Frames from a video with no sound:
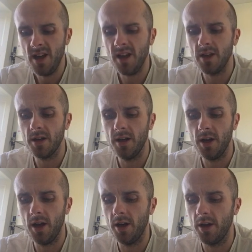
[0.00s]
and
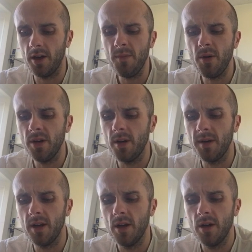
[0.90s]
on another point, I
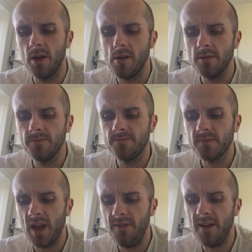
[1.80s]
mean,
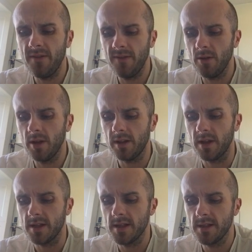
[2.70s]
if I feel like
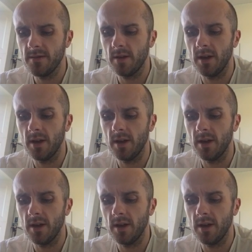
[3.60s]
this,